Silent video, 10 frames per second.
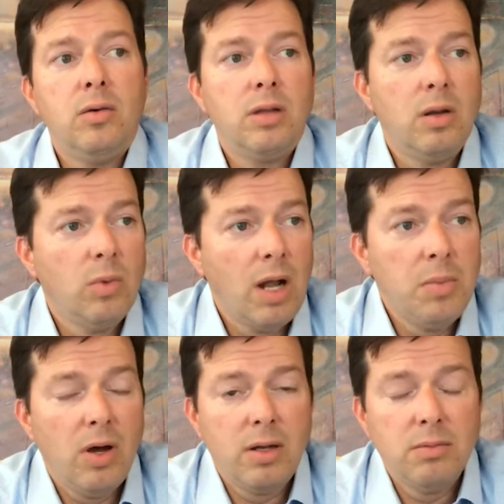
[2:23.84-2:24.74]
When I
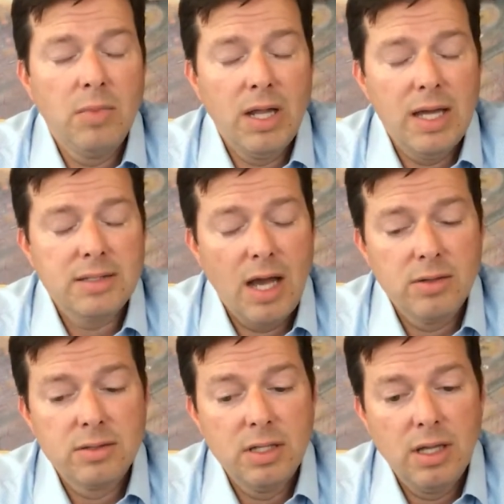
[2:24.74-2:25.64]
bought my last
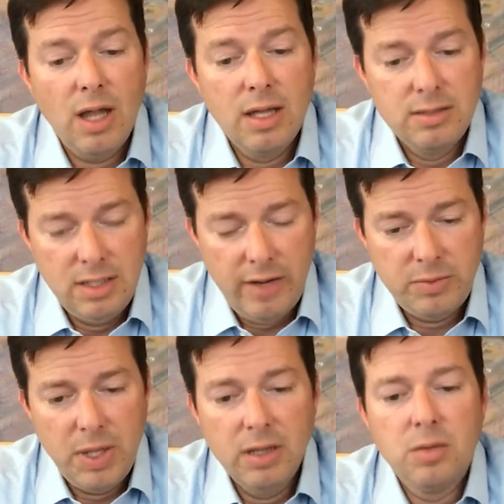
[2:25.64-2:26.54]
house, I did have
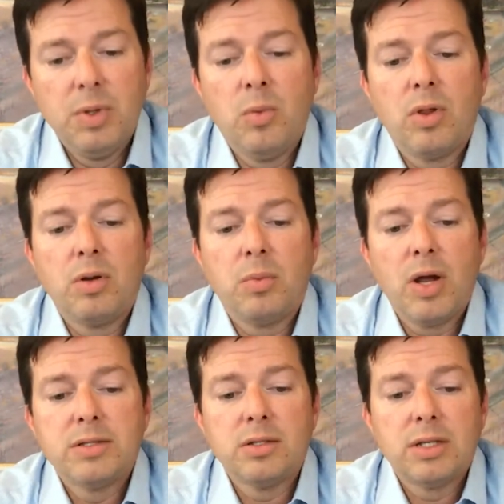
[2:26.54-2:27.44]
to pay a little bit more than an
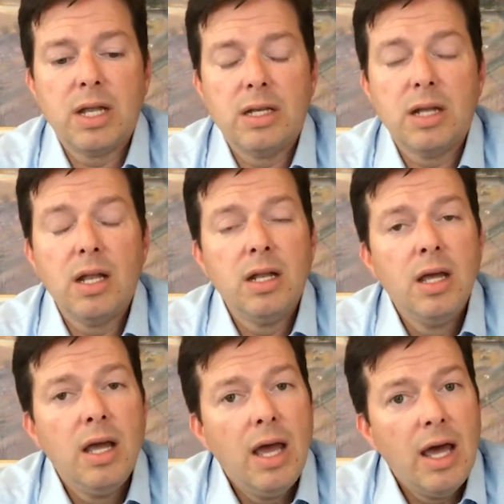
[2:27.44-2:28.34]
appraisal to get it done.
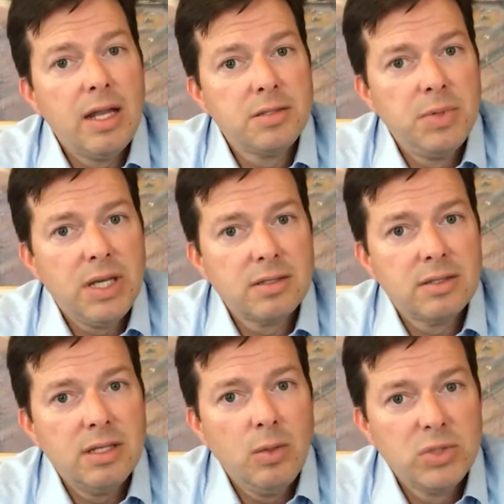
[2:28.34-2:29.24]
And it's
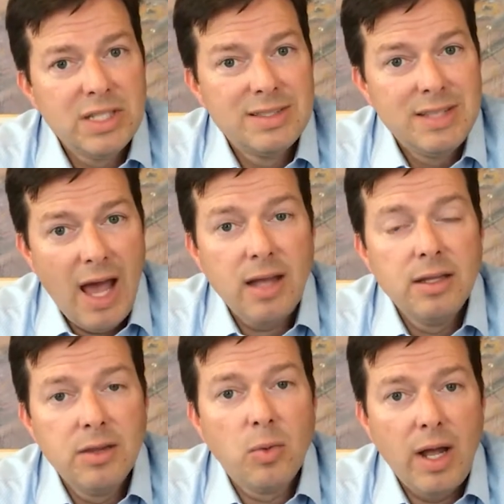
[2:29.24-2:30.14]
because it was
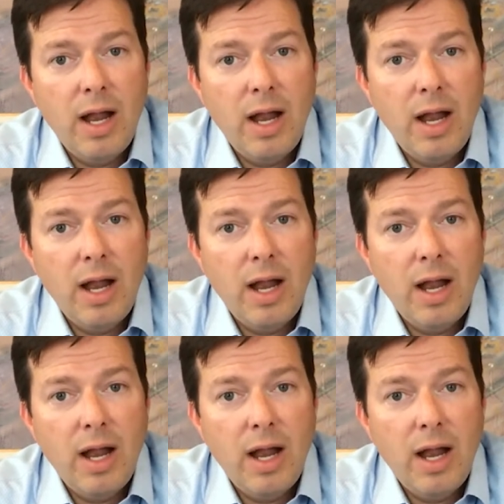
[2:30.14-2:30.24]
exactly the right